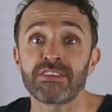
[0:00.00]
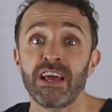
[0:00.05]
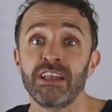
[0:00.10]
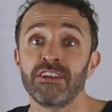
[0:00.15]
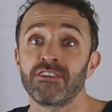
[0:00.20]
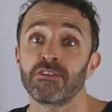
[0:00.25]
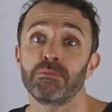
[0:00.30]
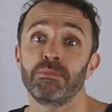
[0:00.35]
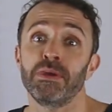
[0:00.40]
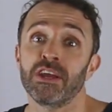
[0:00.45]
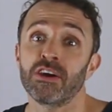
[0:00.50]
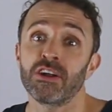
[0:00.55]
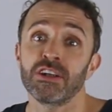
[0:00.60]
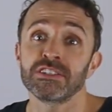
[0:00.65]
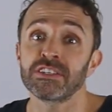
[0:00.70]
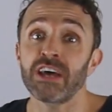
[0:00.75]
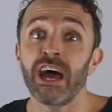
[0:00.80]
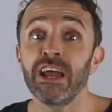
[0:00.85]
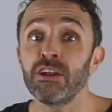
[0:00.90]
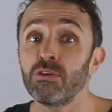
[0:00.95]
And to be
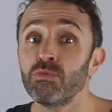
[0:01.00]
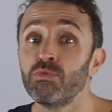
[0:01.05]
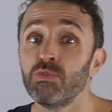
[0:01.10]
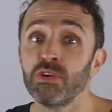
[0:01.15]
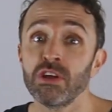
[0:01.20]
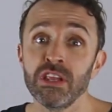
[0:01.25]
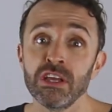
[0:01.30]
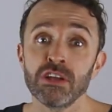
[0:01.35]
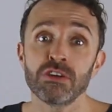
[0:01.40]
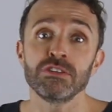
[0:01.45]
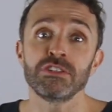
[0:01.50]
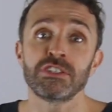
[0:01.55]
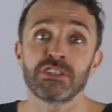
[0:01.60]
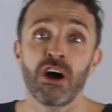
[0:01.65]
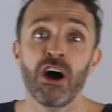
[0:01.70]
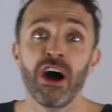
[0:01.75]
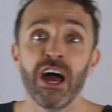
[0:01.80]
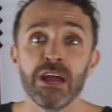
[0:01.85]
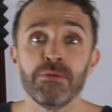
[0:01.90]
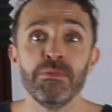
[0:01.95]
honest, I had a really good
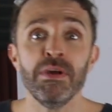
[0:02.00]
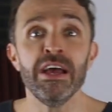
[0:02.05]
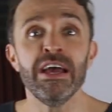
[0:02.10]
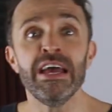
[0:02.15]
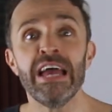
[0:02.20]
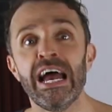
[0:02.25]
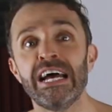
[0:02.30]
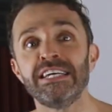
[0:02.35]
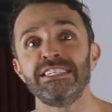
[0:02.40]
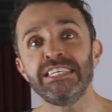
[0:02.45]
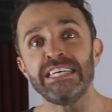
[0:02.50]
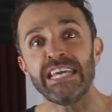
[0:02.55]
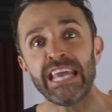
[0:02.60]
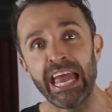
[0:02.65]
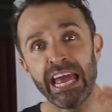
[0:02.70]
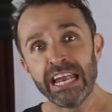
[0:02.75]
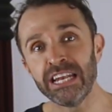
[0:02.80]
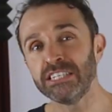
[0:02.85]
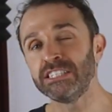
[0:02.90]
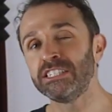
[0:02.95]
time as the
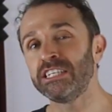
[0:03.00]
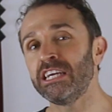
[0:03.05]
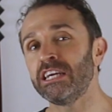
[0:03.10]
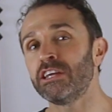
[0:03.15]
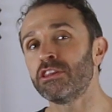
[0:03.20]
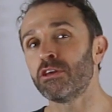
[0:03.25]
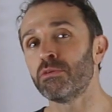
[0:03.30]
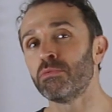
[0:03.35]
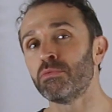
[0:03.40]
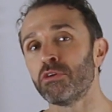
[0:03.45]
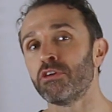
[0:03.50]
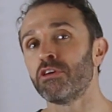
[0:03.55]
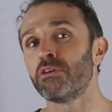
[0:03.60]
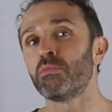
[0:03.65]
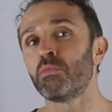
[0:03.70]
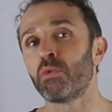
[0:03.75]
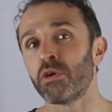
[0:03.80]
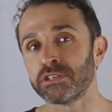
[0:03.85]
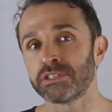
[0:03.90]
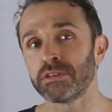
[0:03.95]
energy in the
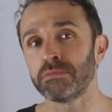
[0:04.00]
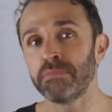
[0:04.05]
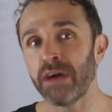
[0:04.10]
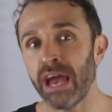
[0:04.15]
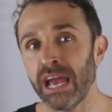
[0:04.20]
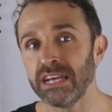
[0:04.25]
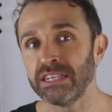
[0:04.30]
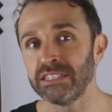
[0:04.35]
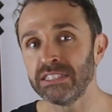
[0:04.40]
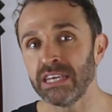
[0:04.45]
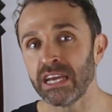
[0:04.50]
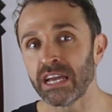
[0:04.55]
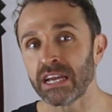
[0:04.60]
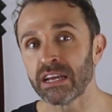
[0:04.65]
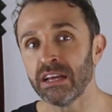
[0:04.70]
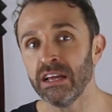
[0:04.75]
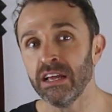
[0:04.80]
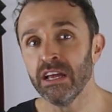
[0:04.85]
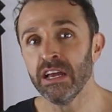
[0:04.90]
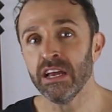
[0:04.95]
room was amazing.